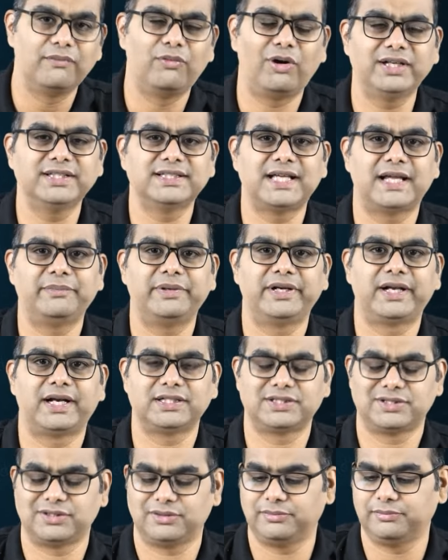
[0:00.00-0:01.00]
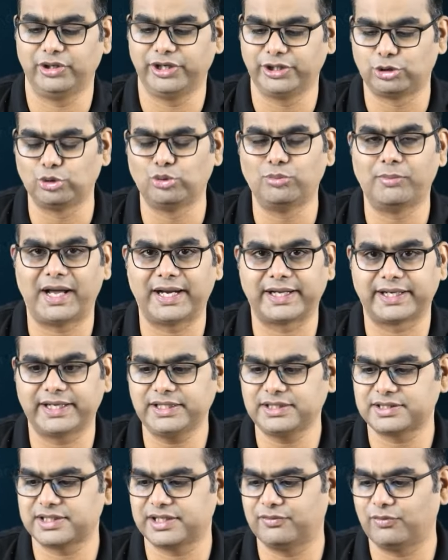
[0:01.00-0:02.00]
What is arbitrage? In 2
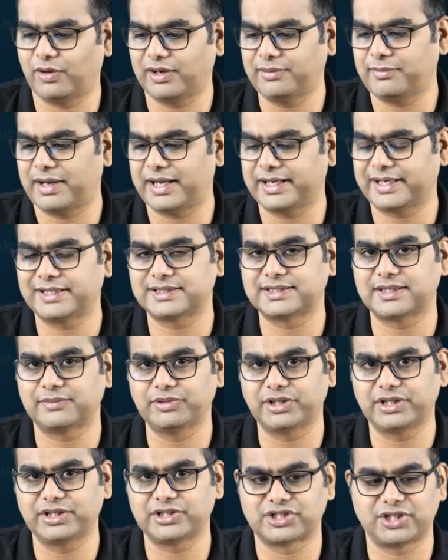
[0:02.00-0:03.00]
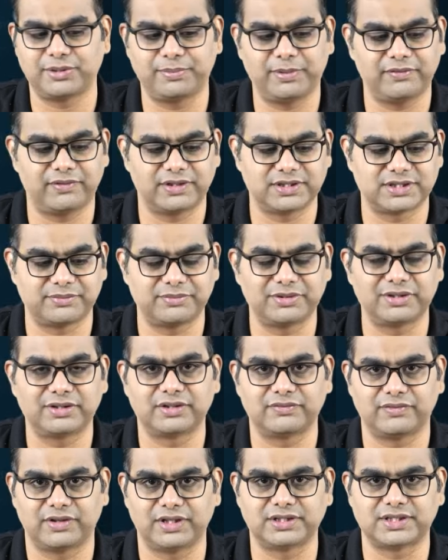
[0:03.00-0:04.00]
markets, in one market something is cheaper,
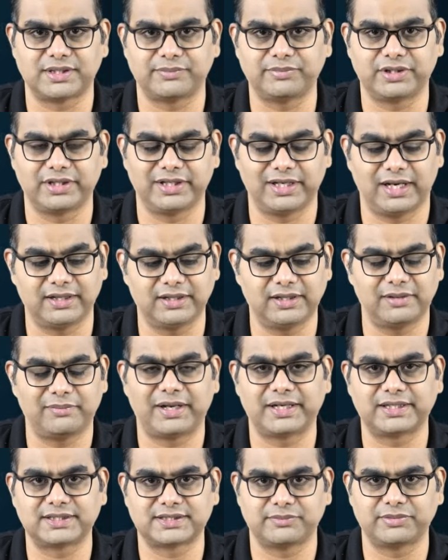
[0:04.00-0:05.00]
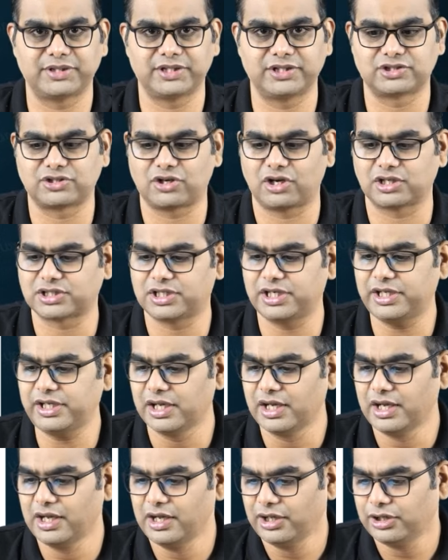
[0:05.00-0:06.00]
in another market something is costly.
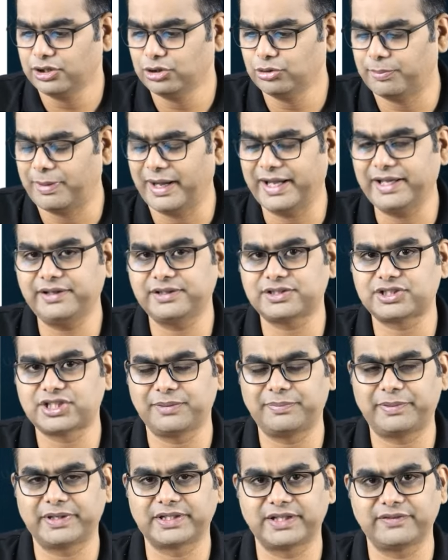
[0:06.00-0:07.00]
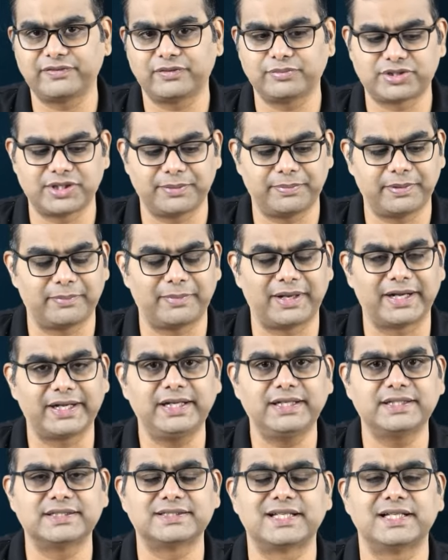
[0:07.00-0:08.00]
You buy cheaper thing from cheaper
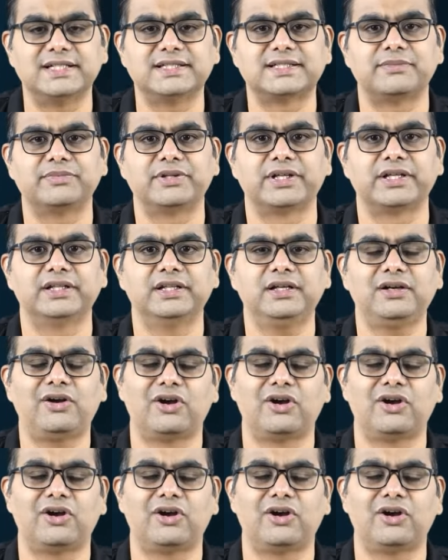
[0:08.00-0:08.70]
market and sell something in the